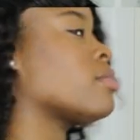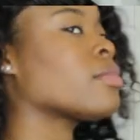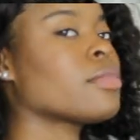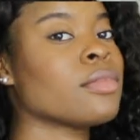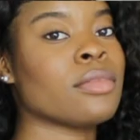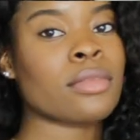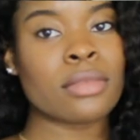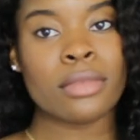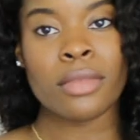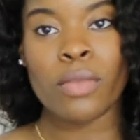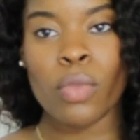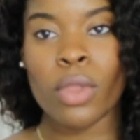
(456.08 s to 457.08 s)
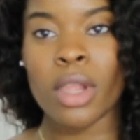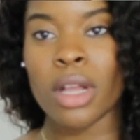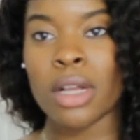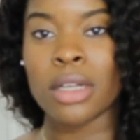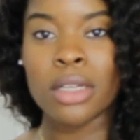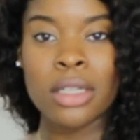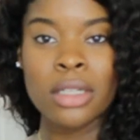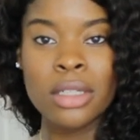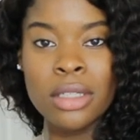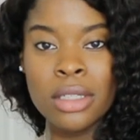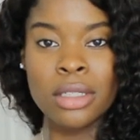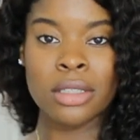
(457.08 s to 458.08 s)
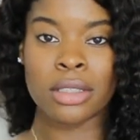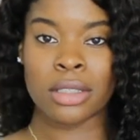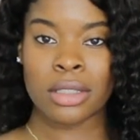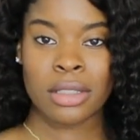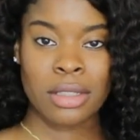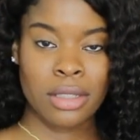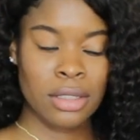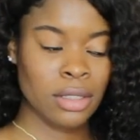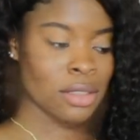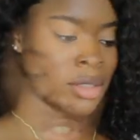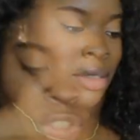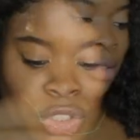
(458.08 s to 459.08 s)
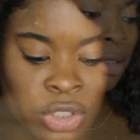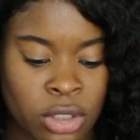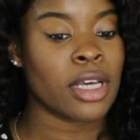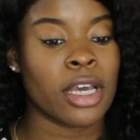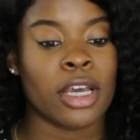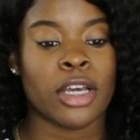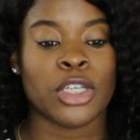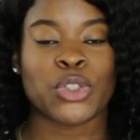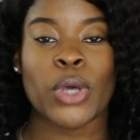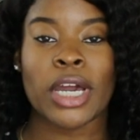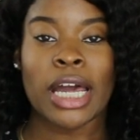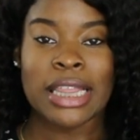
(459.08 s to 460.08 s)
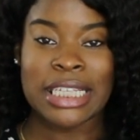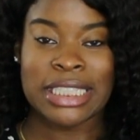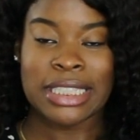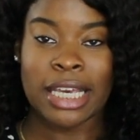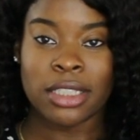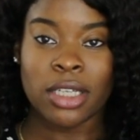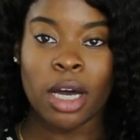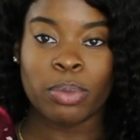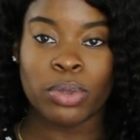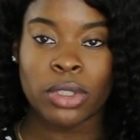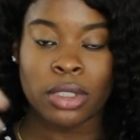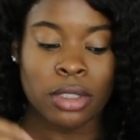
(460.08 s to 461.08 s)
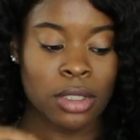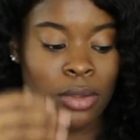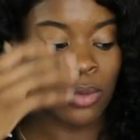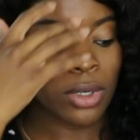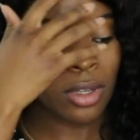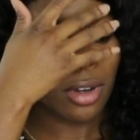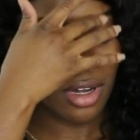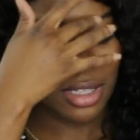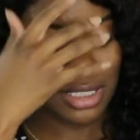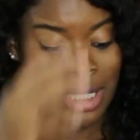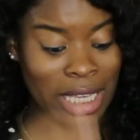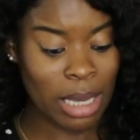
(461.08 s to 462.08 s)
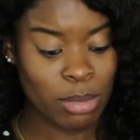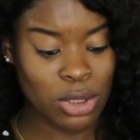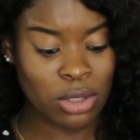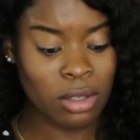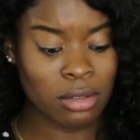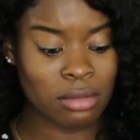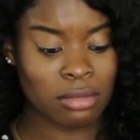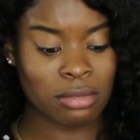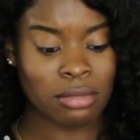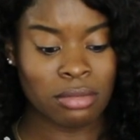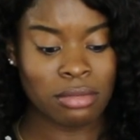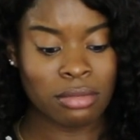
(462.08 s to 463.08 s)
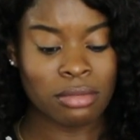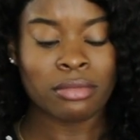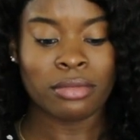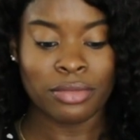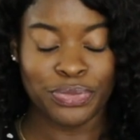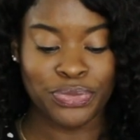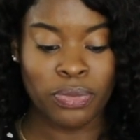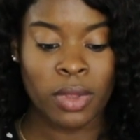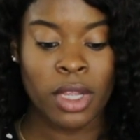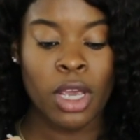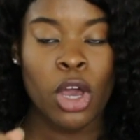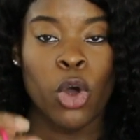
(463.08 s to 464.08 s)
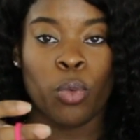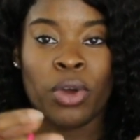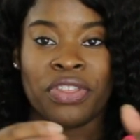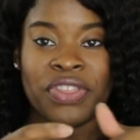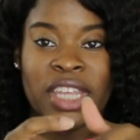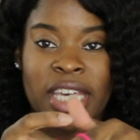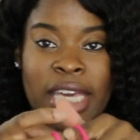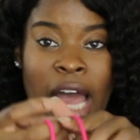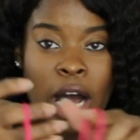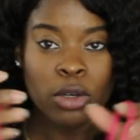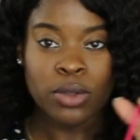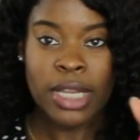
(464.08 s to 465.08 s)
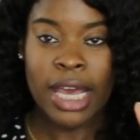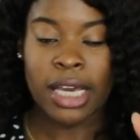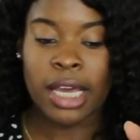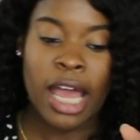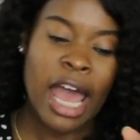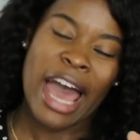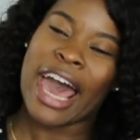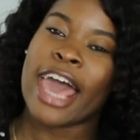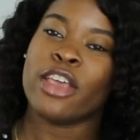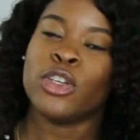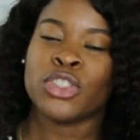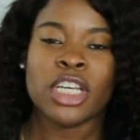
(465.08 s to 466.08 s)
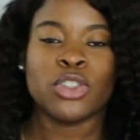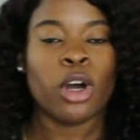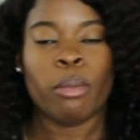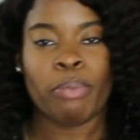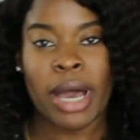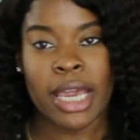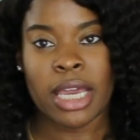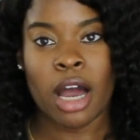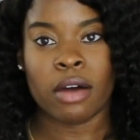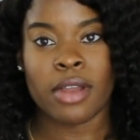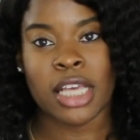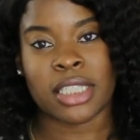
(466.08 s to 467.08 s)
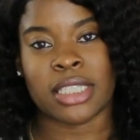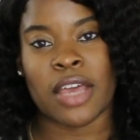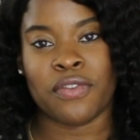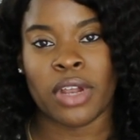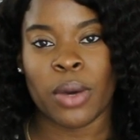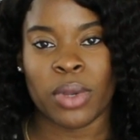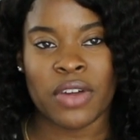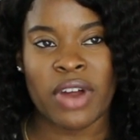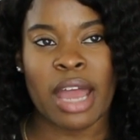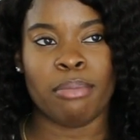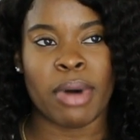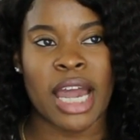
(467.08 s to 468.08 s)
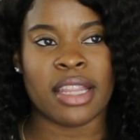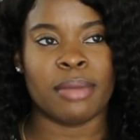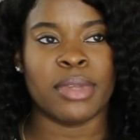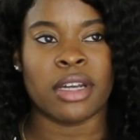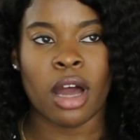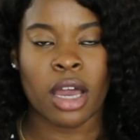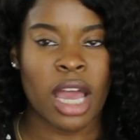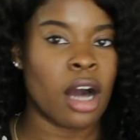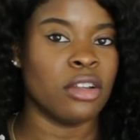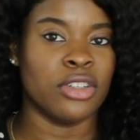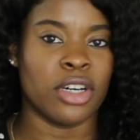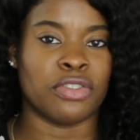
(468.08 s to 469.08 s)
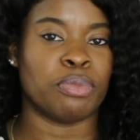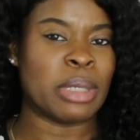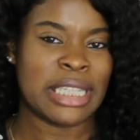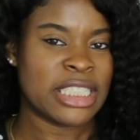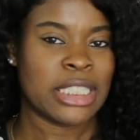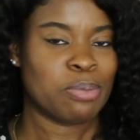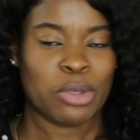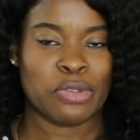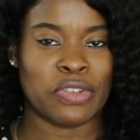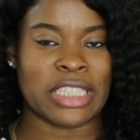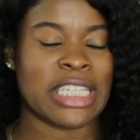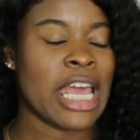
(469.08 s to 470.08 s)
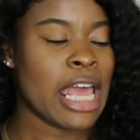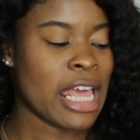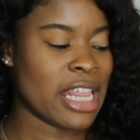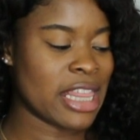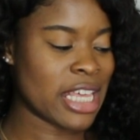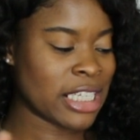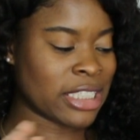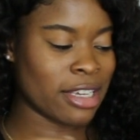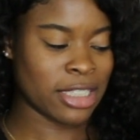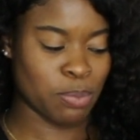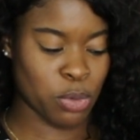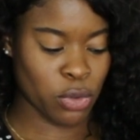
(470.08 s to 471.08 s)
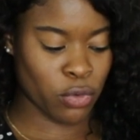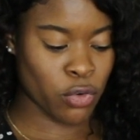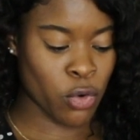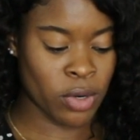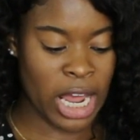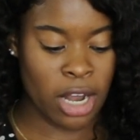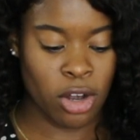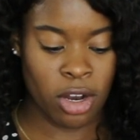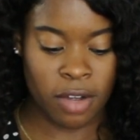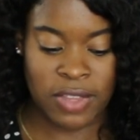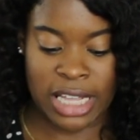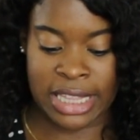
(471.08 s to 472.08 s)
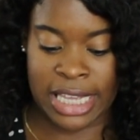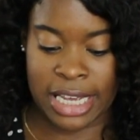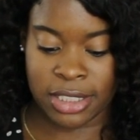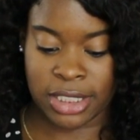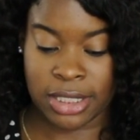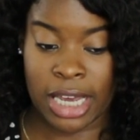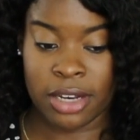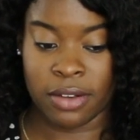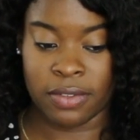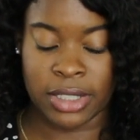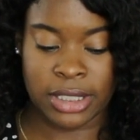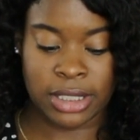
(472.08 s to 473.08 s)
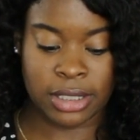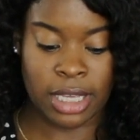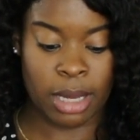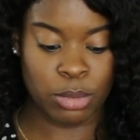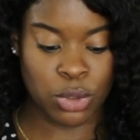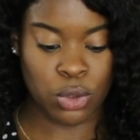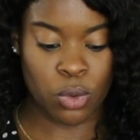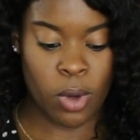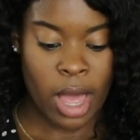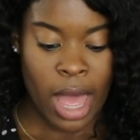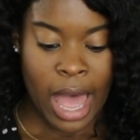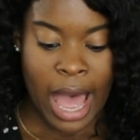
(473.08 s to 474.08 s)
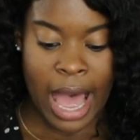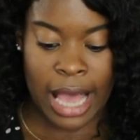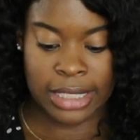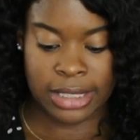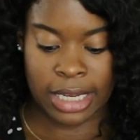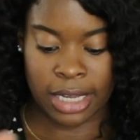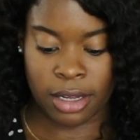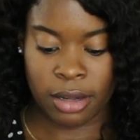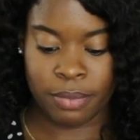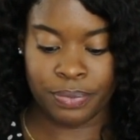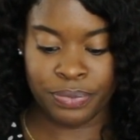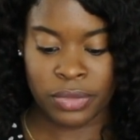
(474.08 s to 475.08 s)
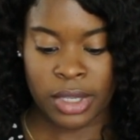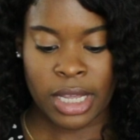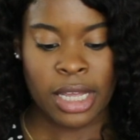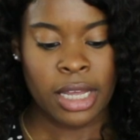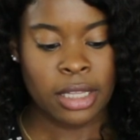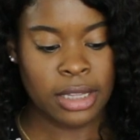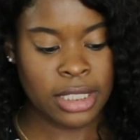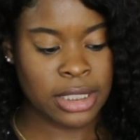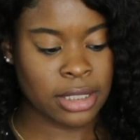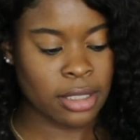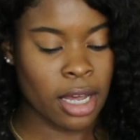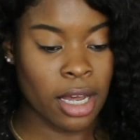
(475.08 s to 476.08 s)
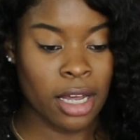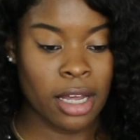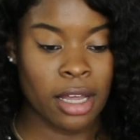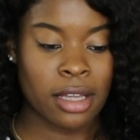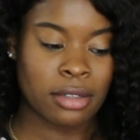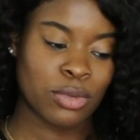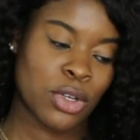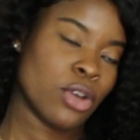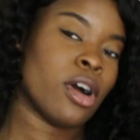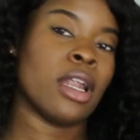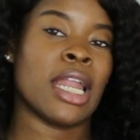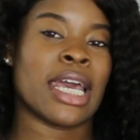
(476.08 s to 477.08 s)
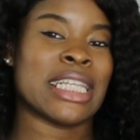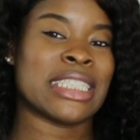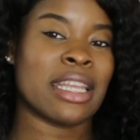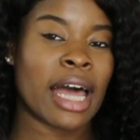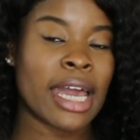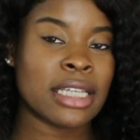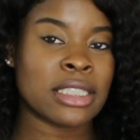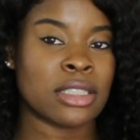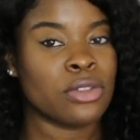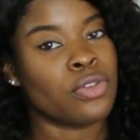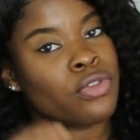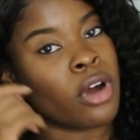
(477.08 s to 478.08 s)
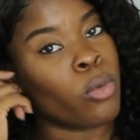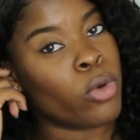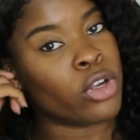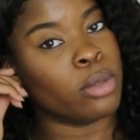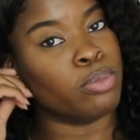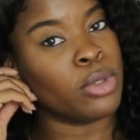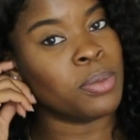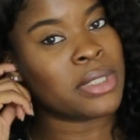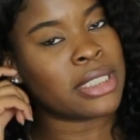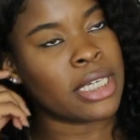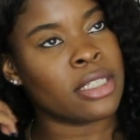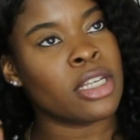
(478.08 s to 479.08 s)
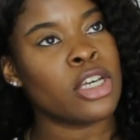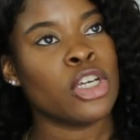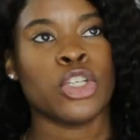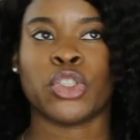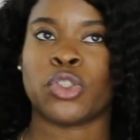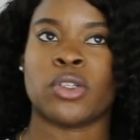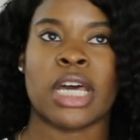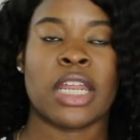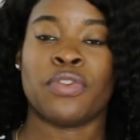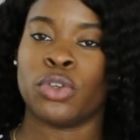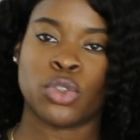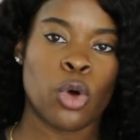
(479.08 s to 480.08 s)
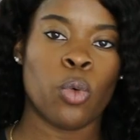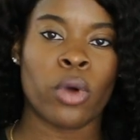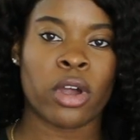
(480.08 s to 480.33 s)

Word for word: um, and I got this in a size large. So I got this tank top. What do you call this camisole? Mm-hmm. With the cowl neck I usually don't buy cow necks because I feel like whenever I buy them, they're not cow enough. But this is perfect. This is beautiful. And I love that the inside of this camisole has like um this, uh, what do you call it? Like it's lined in the front where your boobs sit. So that if you don't